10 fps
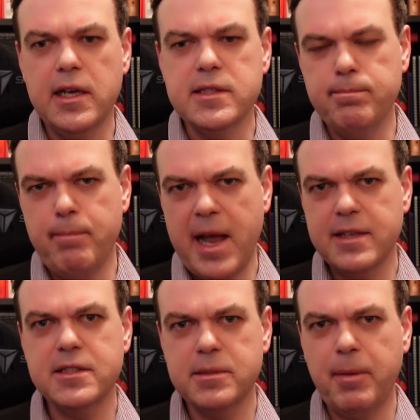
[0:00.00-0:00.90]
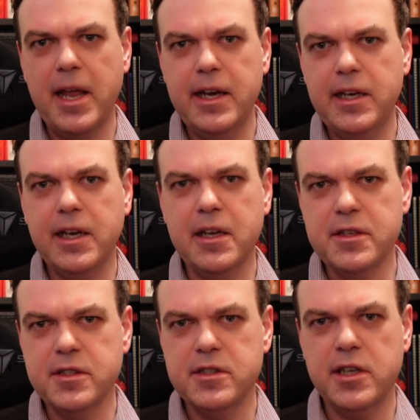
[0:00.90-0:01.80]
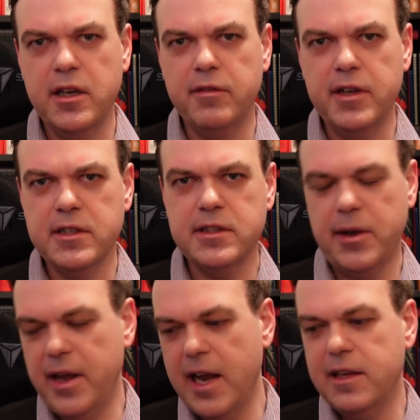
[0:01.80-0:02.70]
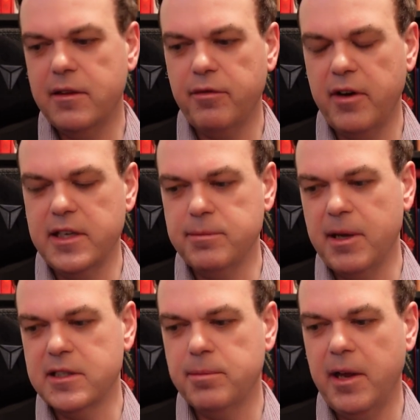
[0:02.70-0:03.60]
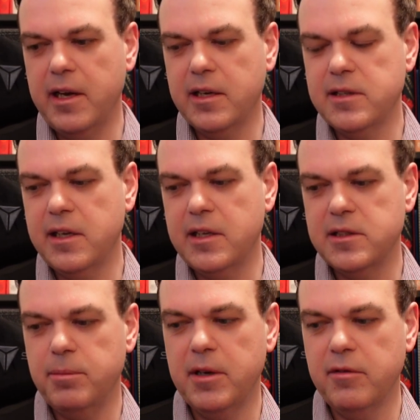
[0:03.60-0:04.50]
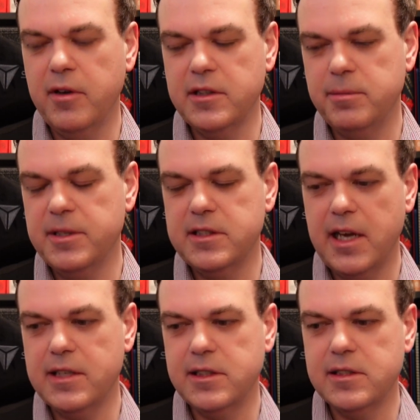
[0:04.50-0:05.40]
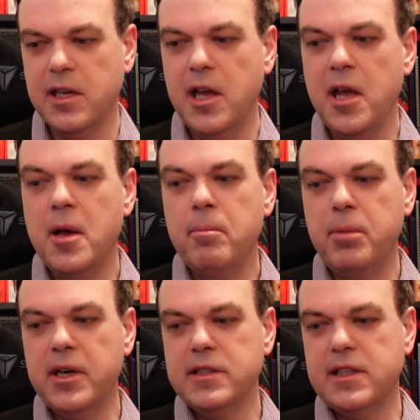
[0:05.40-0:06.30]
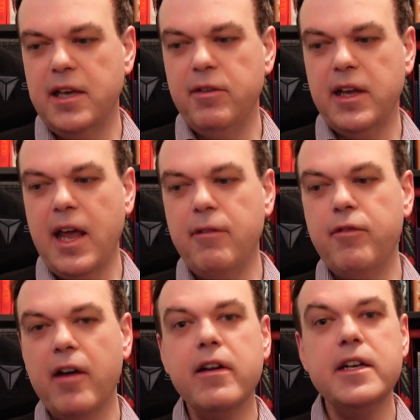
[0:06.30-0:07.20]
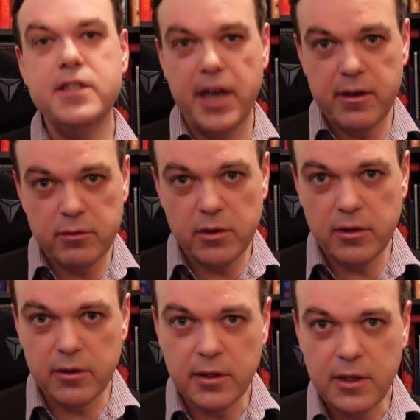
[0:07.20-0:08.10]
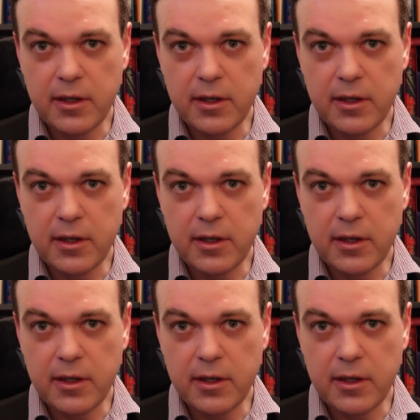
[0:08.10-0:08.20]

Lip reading: as mansplaining as a service. Now, I hate the phrase mansplaining because I think it's a bit unfocused, a bit sexist, but it's giving a very general,